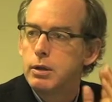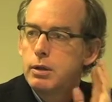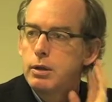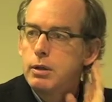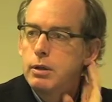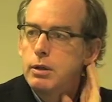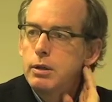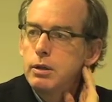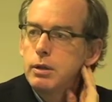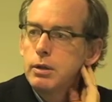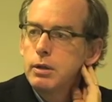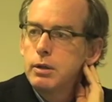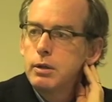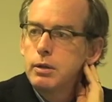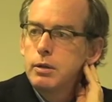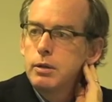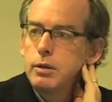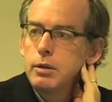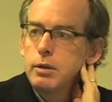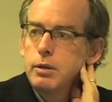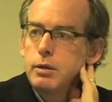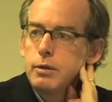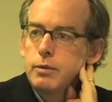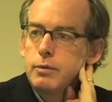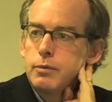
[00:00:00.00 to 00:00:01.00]

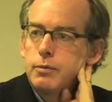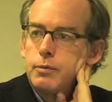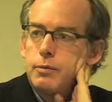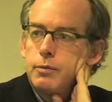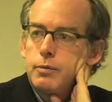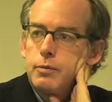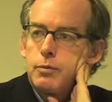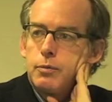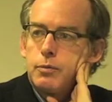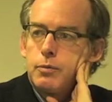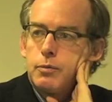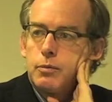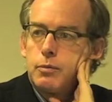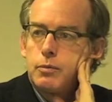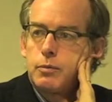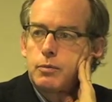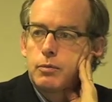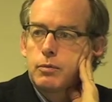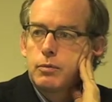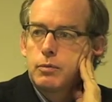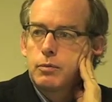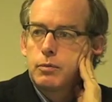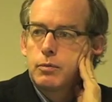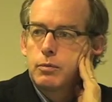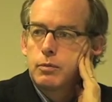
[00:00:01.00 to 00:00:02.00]

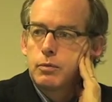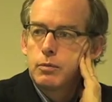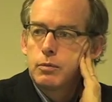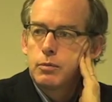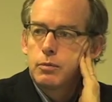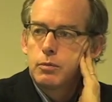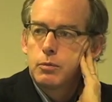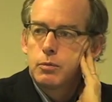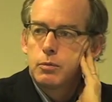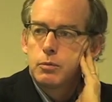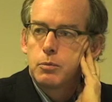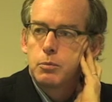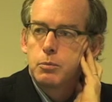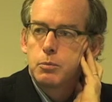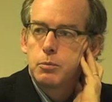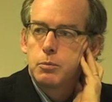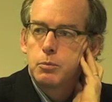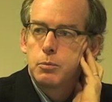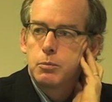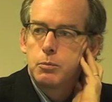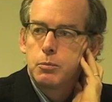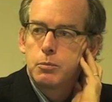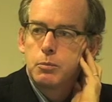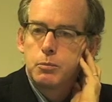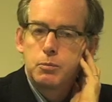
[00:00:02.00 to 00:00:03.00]

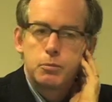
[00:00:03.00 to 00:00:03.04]
(no one is talking)